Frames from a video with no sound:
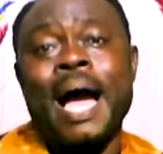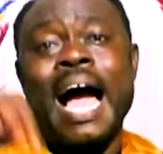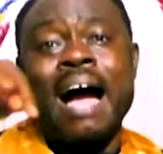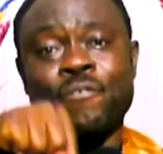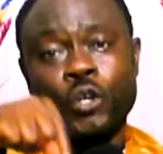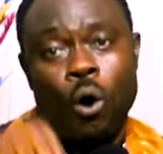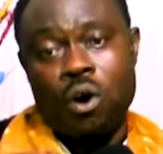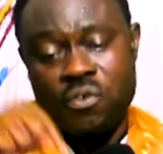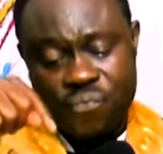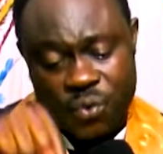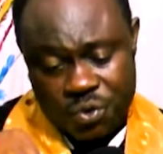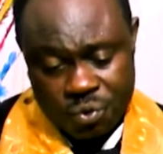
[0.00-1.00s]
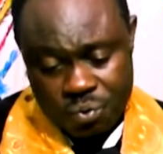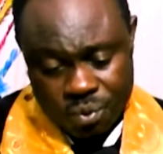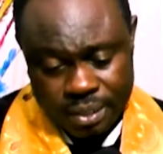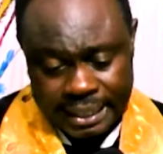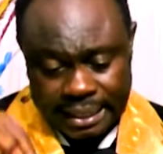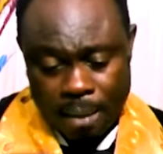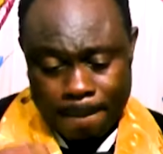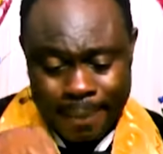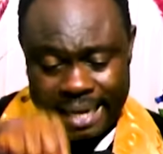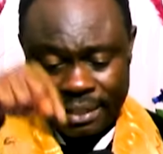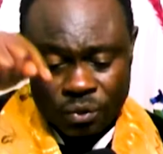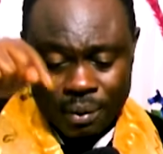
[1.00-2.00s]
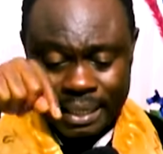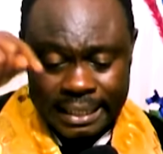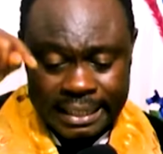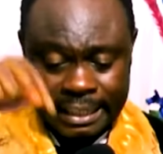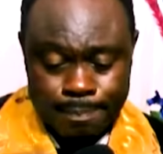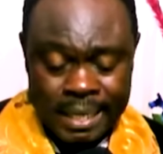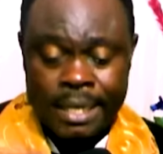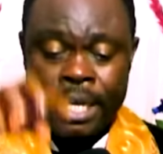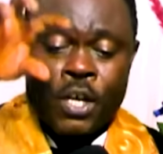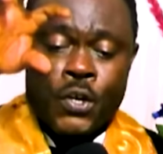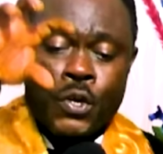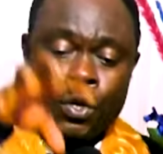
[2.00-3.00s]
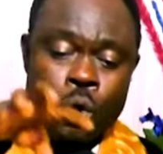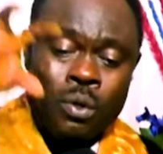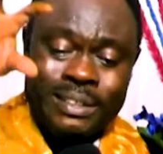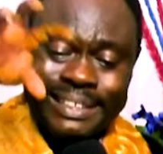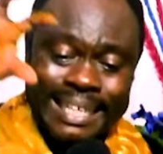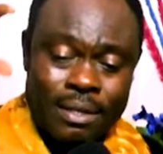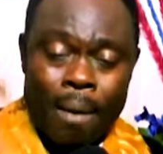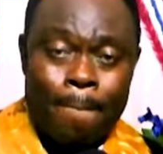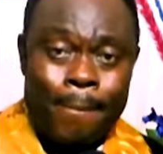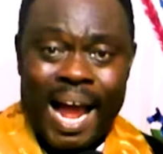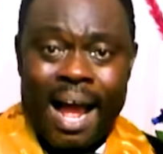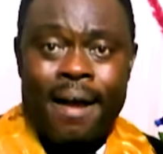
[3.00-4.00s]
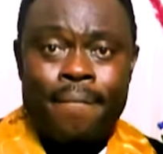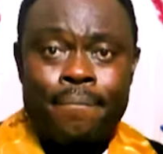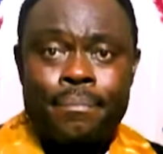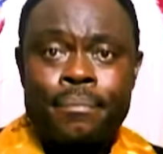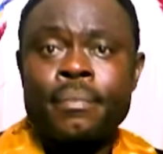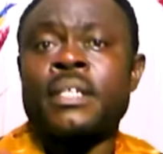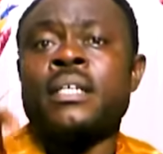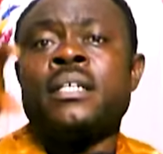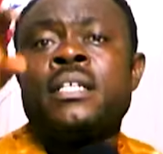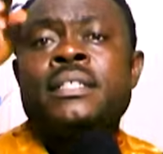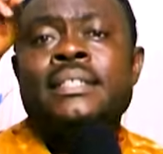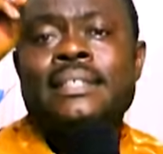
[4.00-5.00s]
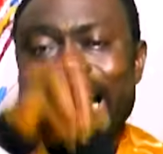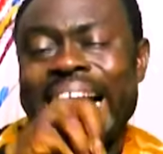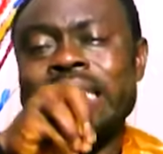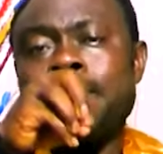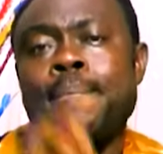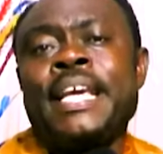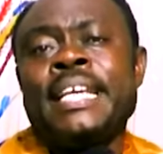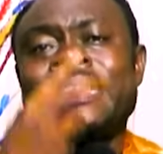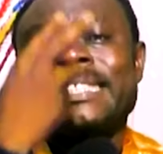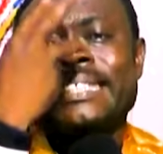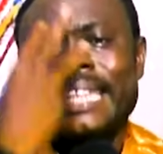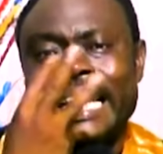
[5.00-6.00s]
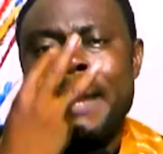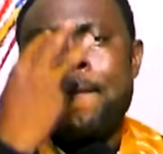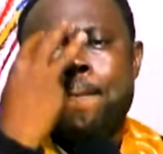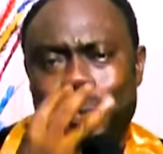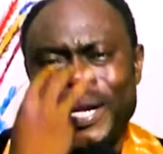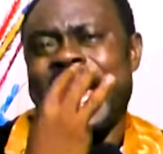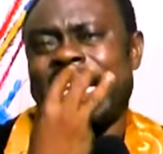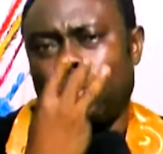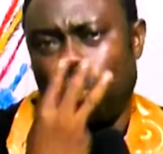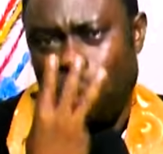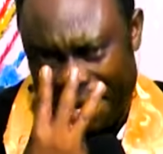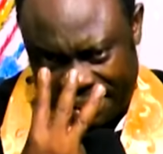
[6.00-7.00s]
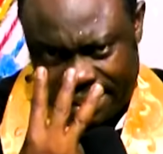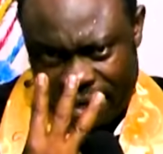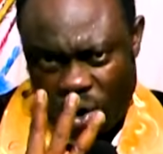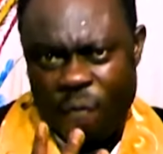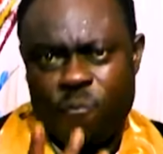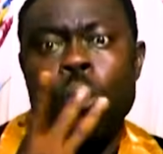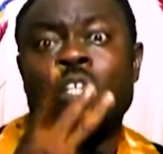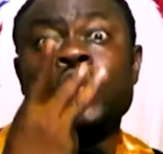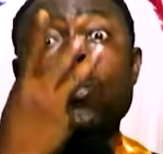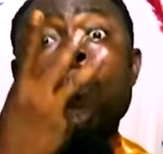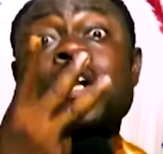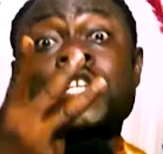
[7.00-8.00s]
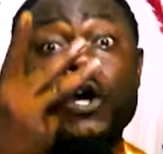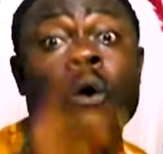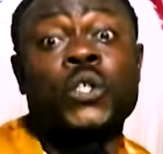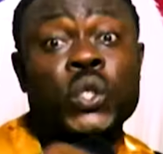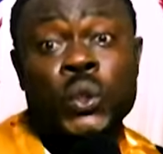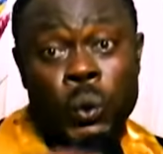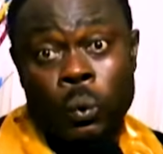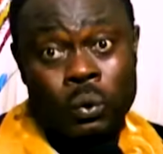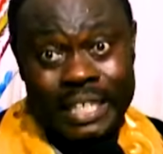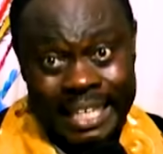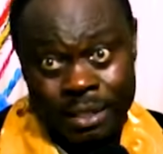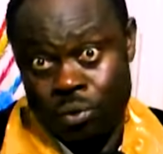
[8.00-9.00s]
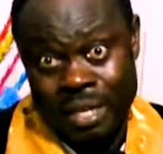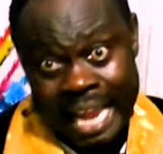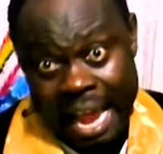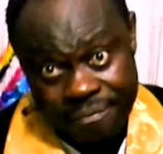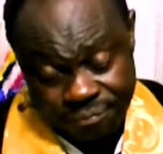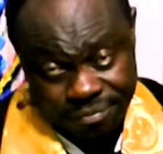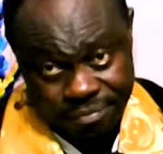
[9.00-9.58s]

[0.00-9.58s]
I've called for you. The number is already displayed. Use the number. Send me three prayer requests of what you want God to do in your life.